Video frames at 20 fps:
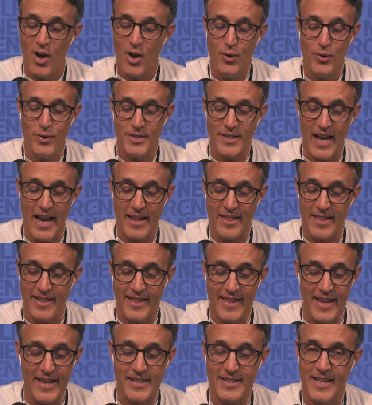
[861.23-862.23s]
who say
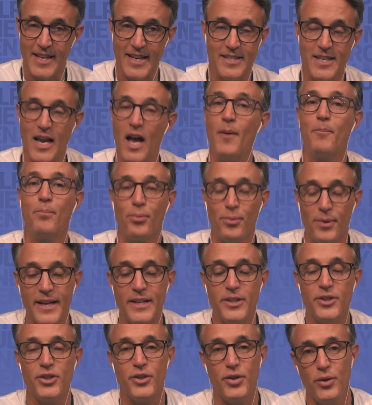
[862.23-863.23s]
that this is a
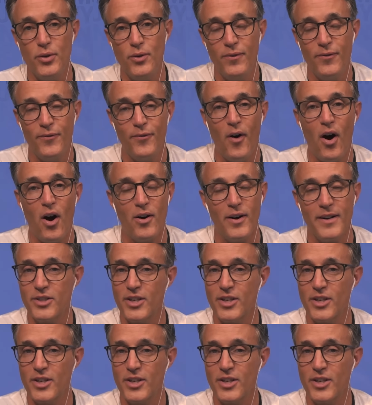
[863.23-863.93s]
bridge too far.